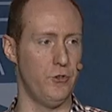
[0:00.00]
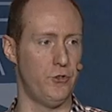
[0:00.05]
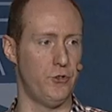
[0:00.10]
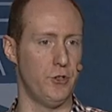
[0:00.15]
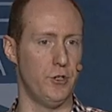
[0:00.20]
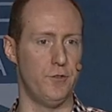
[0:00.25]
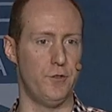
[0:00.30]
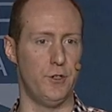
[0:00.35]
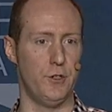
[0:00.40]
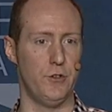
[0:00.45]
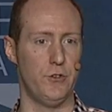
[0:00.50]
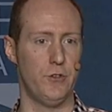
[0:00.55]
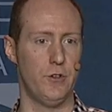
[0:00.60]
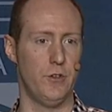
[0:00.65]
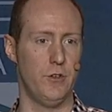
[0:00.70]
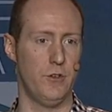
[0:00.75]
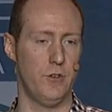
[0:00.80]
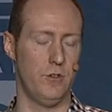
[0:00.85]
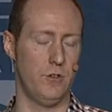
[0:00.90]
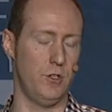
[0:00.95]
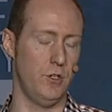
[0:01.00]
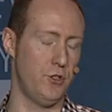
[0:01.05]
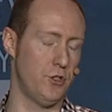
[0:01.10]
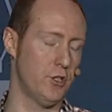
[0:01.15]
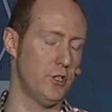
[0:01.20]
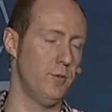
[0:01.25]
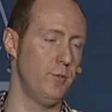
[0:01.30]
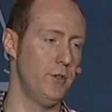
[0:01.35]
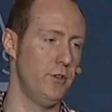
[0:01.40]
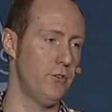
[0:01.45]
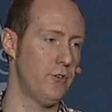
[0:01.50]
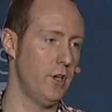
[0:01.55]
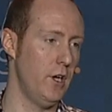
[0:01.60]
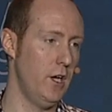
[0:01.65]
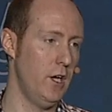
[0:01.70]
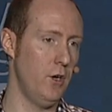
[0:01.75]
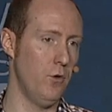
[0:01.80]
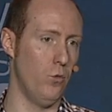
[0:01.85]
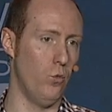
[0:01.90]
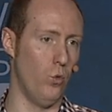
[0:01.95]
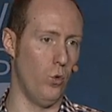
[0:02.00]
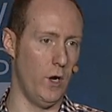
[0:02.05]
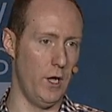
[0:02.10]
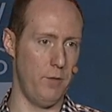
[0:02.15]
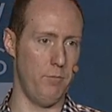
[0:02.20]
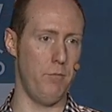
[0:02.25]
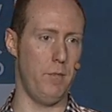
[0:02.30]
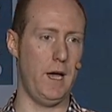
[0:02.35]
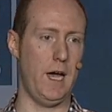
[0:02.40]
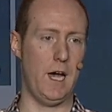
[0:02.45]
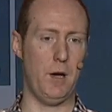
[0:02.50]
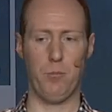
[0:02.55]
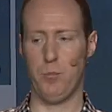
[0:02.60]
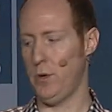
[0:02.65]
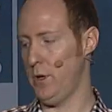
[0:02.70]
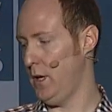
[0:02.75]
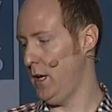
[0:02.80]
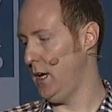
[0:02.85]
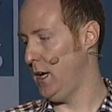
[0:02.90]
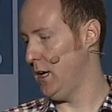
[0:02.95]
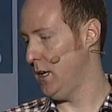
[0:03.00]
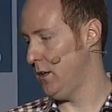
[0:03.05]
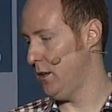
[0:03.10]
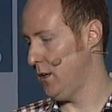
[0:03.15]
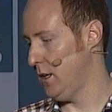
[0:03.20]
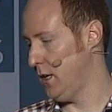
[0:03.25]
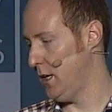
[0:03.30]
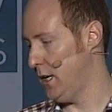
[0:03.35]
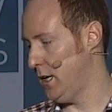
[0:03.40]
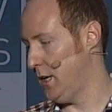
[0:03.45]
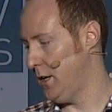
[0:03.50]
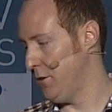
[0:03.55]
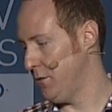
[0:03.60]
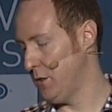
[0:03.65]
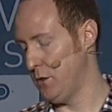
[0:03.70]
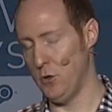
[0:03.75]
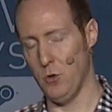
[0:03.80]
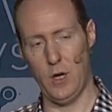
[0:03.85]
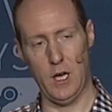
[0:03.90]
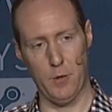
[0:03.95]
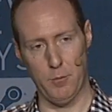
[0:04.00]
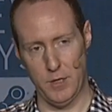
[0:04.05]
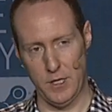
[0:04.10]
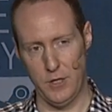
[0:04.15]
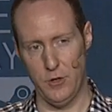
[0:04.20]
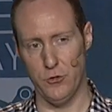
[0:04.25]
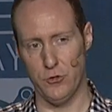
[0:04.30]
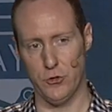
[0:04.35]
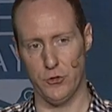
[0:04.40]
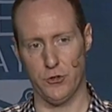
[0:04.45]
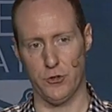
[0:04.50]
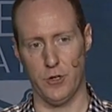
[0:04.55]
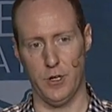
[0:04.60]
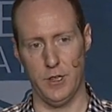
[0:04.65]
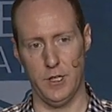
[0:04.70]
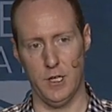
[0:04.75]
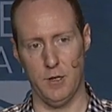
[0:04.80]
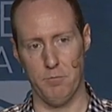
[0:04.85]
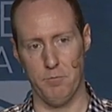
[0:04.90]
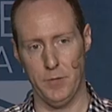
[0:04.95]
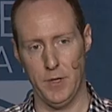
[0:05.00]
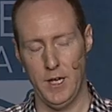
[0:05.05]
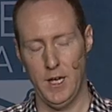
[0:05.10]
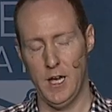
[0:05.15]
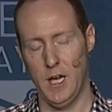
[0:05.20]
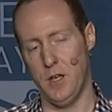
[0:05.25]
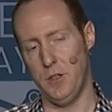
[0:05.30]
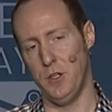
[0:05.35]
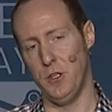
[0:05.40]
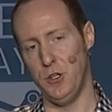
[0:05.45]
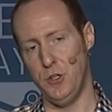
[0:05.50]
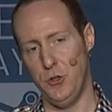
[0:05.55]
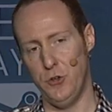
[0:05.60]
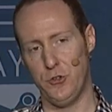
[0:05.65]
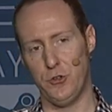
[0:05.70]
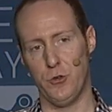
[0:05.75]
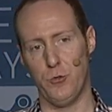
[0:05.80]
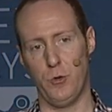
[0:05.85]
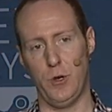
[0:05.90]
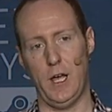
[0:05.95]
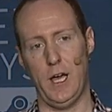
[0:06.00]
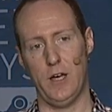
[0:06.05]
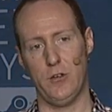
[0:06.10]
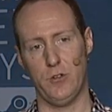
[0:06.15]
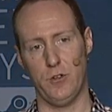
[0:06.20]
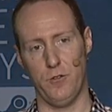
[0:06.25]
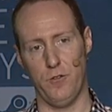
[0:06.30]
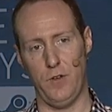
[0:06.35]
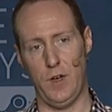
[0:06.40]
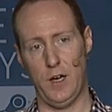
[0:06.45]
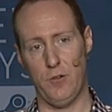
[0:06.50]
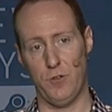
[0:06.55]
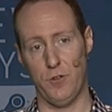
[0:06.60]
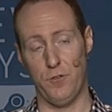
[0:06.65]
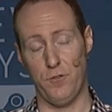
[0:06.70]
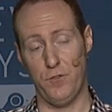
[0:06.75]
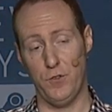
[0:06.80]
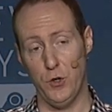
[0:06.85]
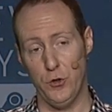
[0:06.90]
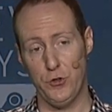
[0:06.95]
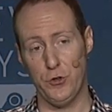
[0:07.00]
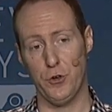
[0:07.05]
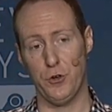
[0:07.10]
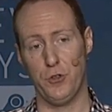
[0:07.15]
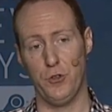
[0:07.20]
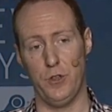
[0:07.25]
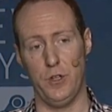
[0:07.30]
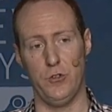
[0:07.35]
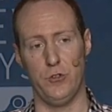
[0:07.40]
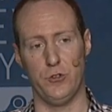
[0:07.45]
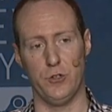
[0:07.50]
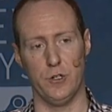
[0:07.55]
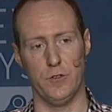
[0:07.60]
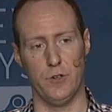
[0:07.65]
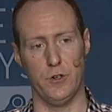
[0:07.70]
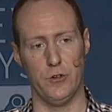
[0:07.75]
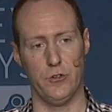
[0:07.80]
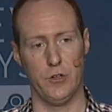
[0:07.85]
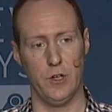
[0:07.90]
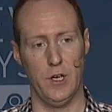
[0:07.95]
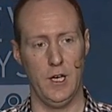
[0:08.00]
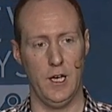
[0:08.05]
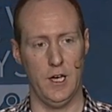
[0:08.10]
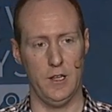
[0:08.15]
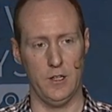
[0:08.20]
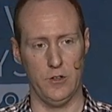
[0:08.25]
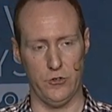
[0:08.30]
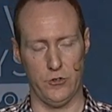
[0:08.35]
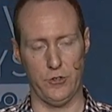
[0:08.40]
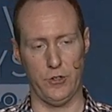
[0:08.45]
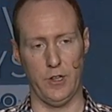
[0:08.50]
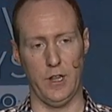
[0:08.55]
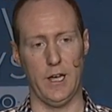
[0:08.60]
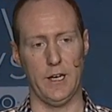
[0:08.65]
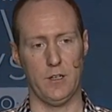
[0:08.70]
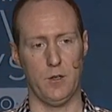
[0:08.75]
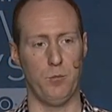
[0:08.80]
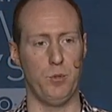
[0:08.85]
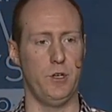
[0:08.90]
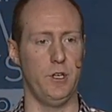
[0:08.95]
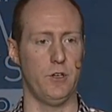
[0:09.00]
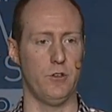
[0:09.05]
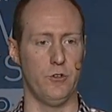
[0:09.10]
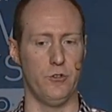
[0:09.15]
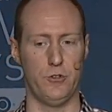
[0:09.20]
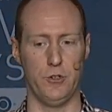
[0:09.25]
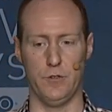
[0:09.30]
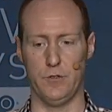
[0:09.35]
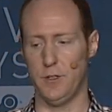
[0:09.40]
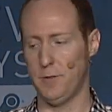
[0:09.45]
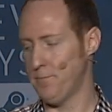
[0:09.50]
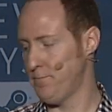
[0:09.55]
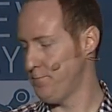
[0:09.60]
servers, determines what map and how many users are on them, and then the user would have to filter through these servers and then select a particular server.